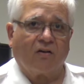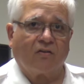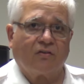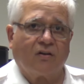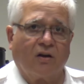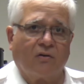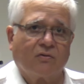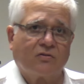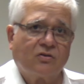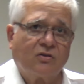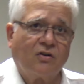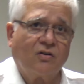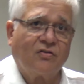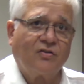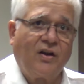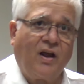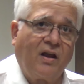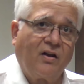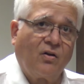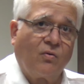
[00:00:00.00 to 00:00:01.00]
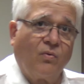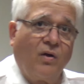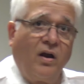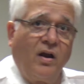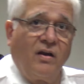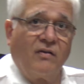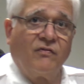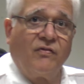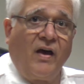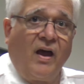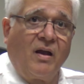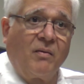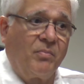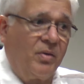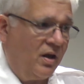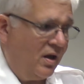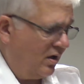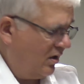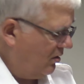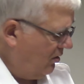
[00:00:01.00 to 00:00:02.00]
extinguisher. You stand away. In fact,
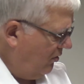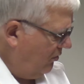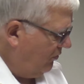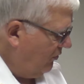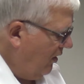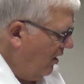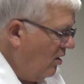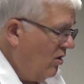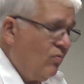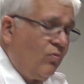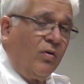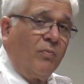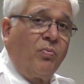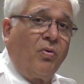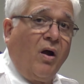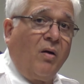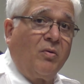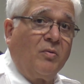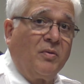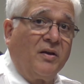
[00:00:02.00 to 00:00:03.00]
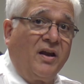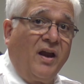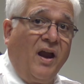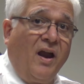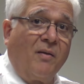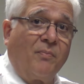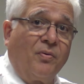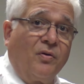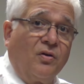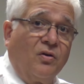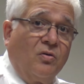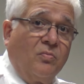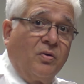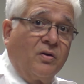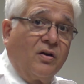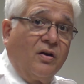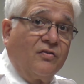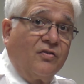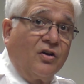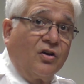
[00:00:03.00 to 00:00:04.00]
being close would probably hamper you
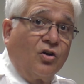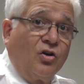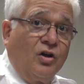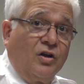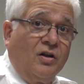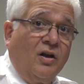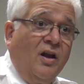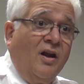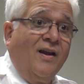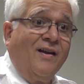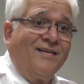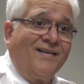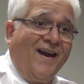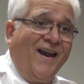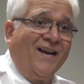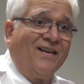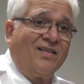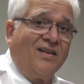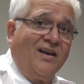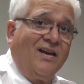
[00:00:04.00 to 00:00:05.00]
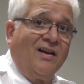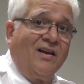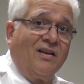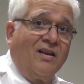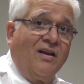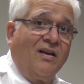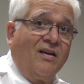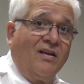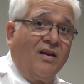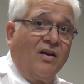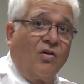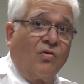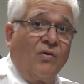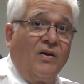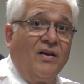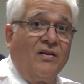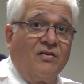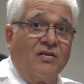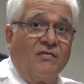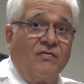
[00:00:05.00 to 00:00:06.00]
because it could take the
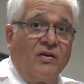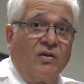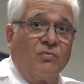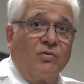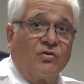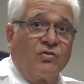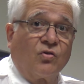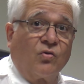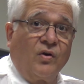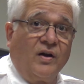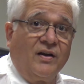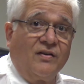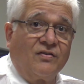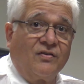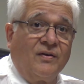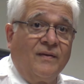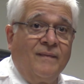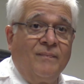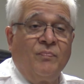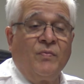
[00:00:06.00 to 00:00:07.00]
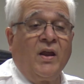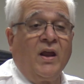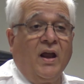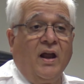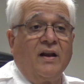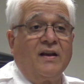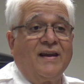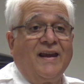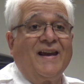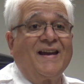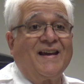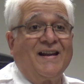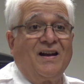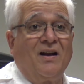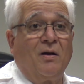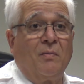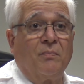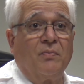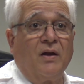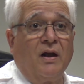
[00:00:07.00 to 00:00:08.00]
grease, if it was grease, and kick it
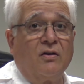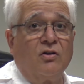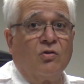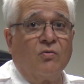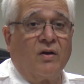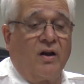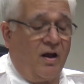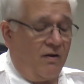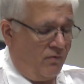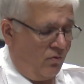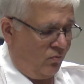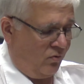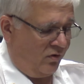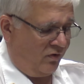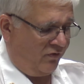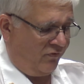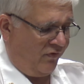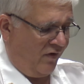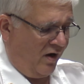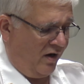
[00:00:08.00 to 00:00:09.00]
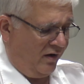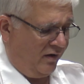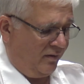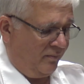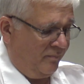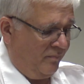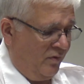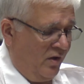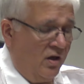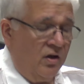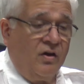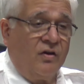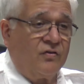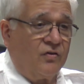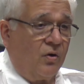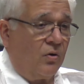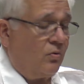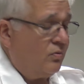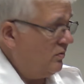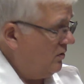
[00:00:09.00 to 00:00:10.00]
up, and you would have a worse fire.
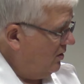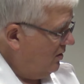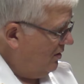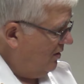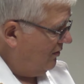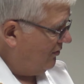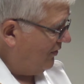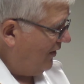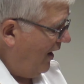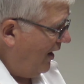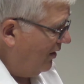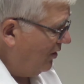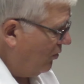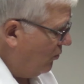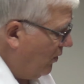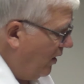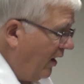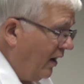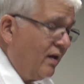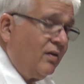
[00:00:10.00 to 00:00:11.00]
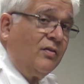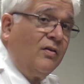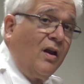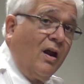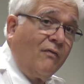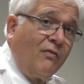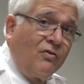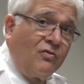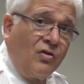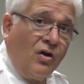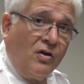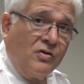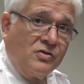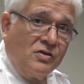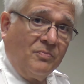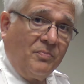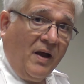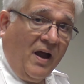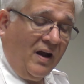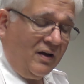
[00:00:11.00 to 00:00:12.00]
So you stand away, never turn
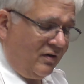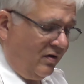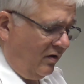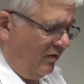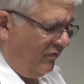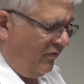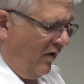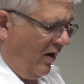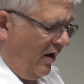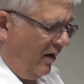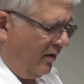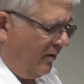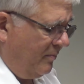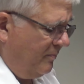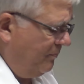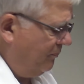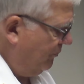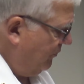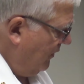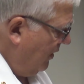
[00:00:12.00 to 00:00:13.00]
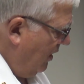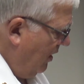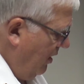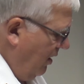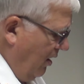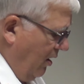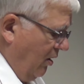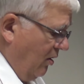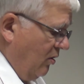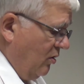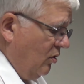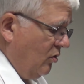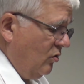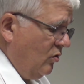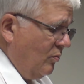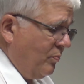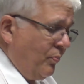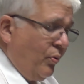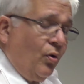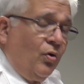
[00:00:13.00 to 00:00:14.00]
your back to the fire.
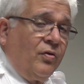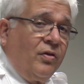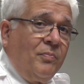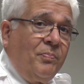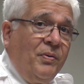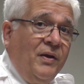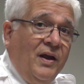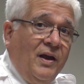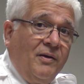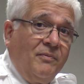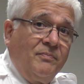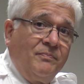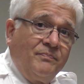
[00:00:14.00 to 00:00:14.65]
You pull the pin,